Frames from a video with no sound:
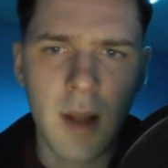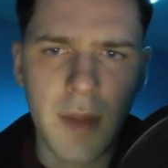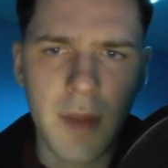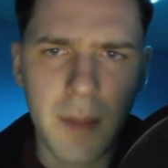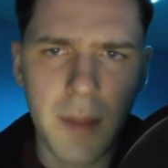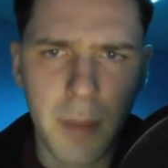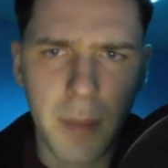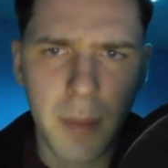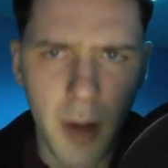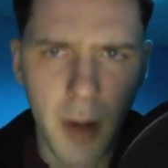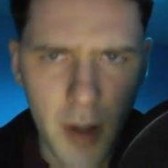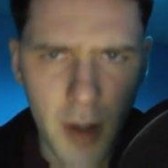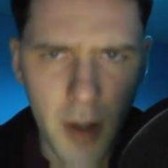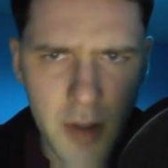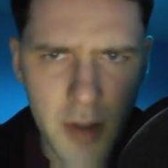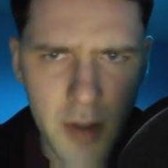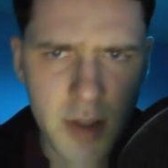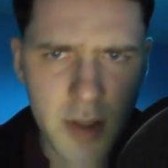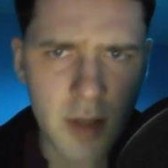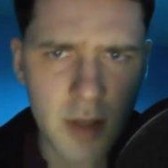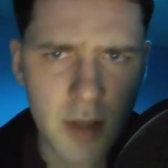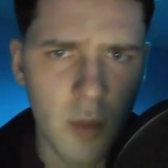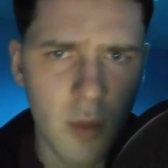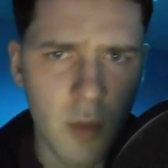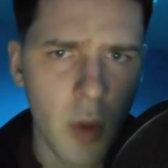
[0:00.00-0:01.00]
The
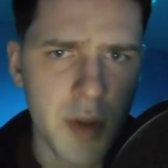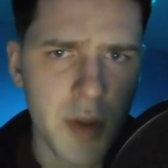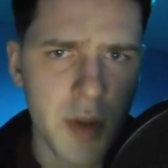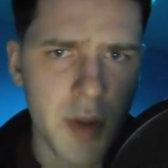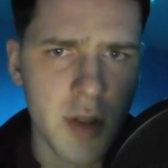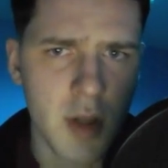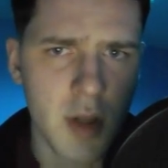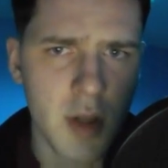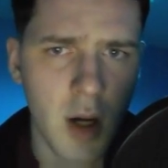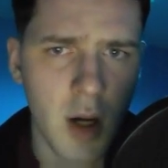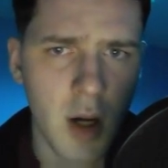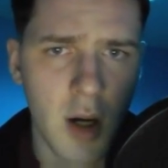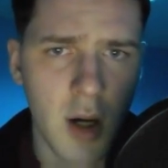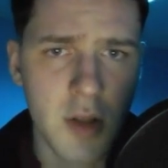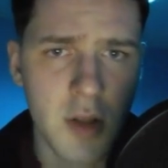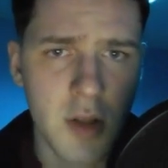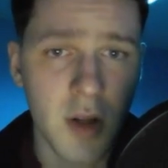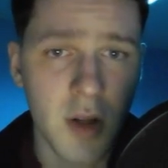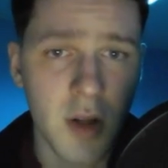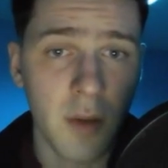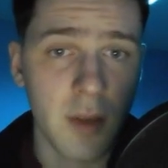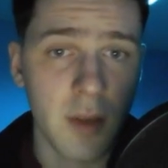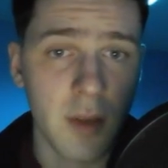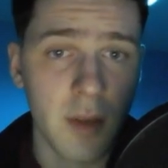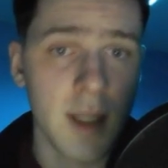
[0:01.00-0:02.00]
person was in charge
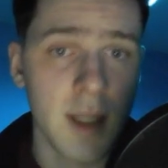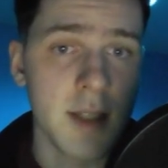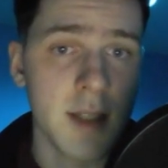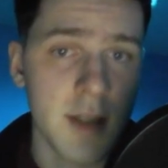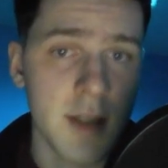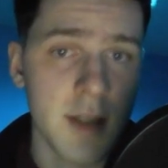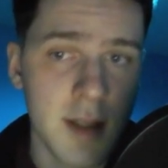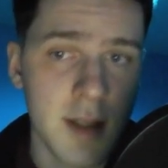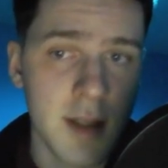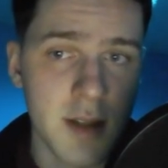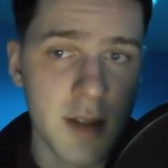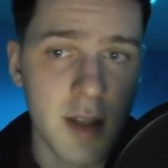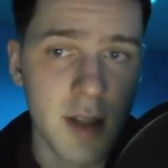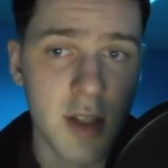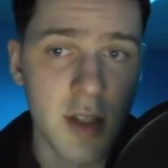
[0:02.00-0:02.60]
of listings